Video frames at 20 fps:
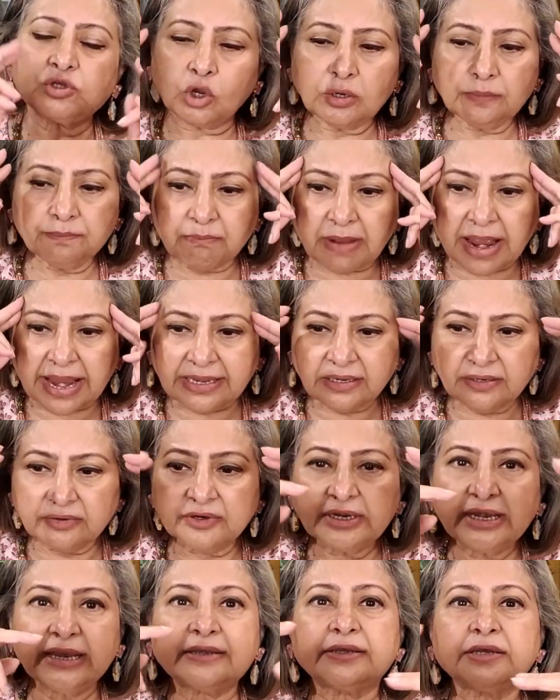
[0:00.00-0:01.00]
all
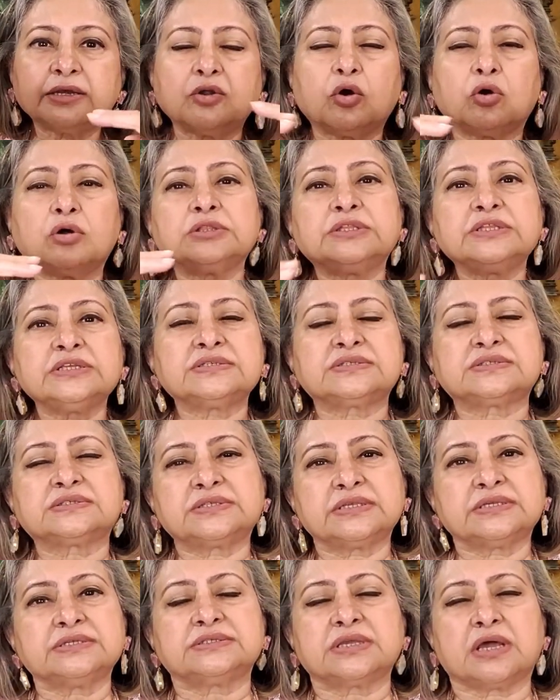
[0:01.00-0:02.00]
mind-related, all these
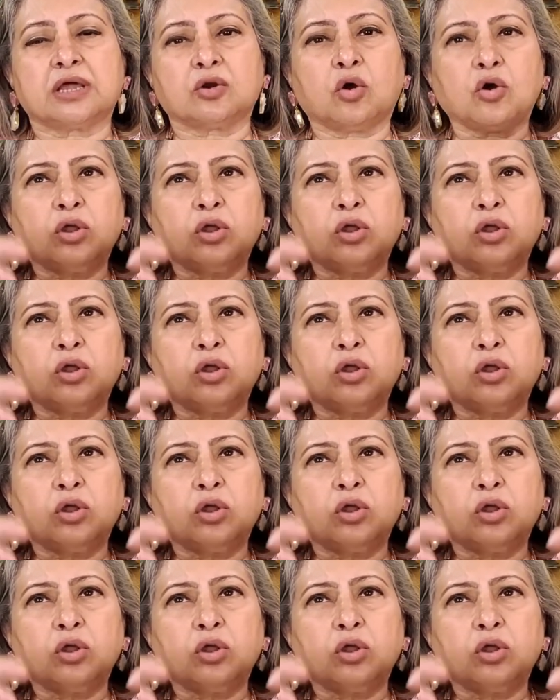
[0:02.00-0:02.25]
things are,